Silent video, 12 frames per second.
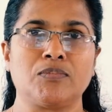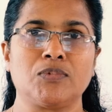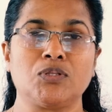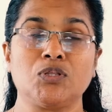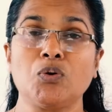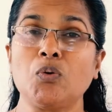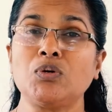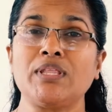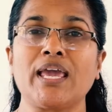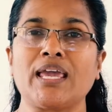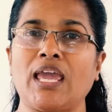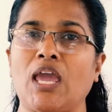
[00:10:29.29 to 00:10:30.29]
Though
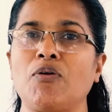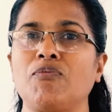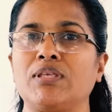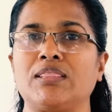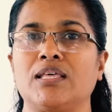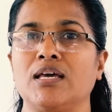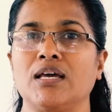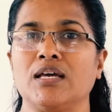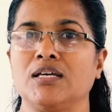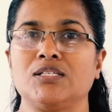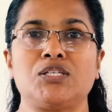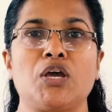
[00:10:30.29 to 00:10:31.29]
they came with
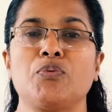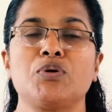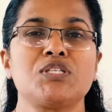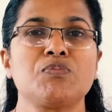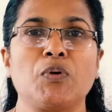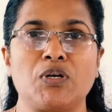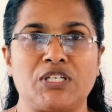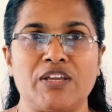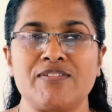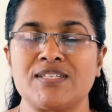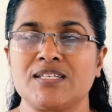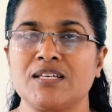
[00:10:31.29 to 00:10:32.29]
diverse
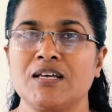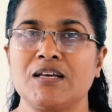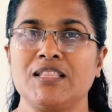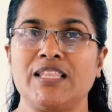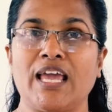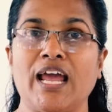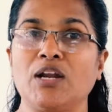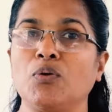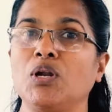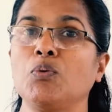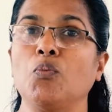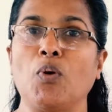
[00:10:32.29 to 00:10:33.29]
motives, they had
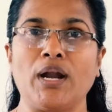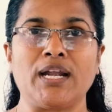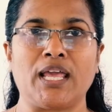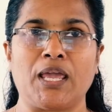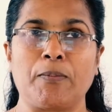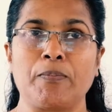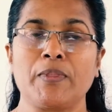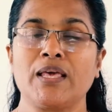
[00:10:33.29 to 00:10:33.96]
only one name.